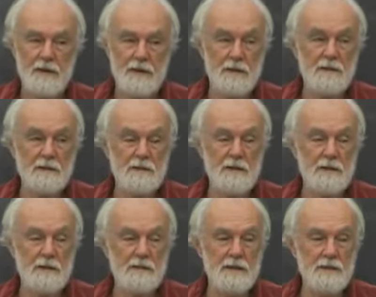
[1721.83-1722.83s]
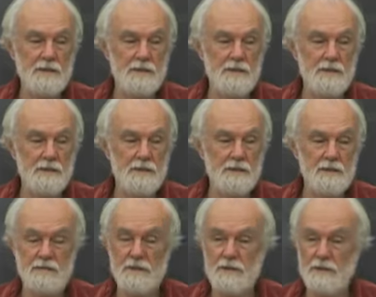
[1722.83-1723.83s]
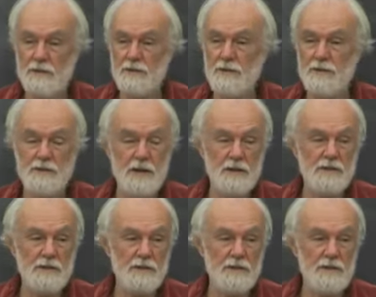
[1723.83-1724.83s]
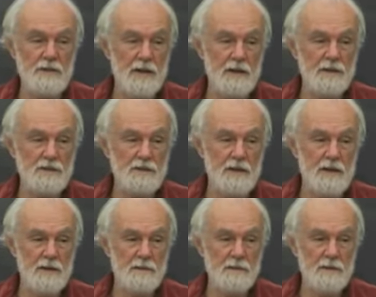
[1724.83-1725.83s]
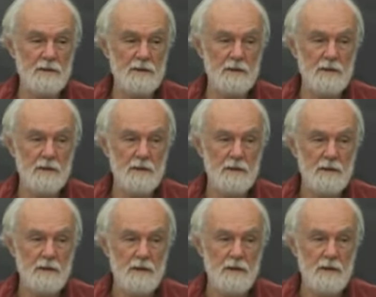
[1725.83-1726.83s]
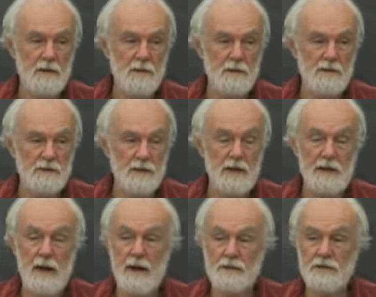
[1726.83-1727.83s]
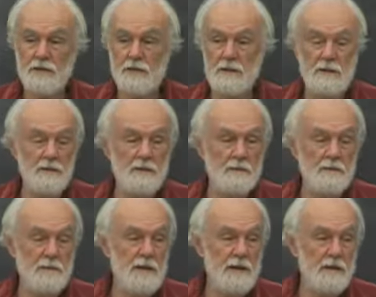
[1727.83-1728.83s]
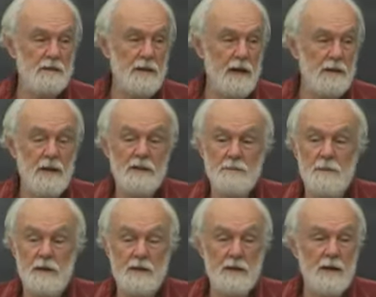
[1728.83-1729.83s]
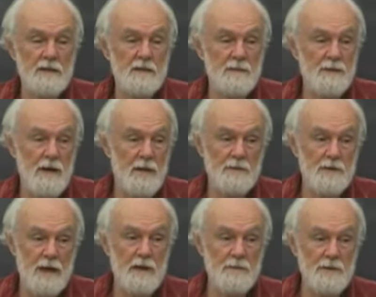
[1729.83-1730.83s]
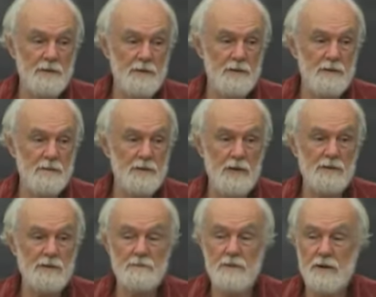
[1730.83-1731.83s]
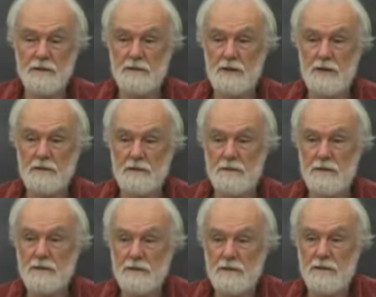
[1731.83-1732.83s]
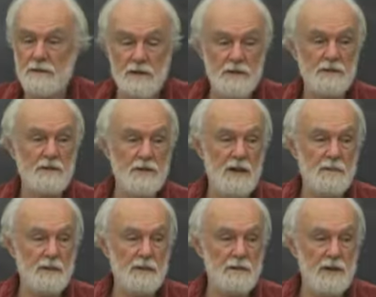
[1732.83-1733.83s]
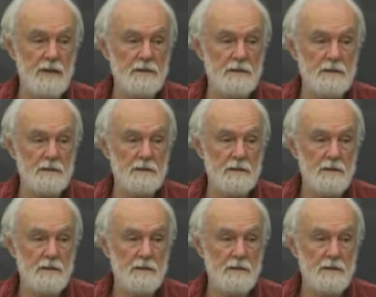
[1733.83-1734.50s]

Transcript: And this, uh, this has a huge, there's a huge reduction in circulation time, which then actually means that less money has to be wrapped up in the production process because the circulation time is contracted.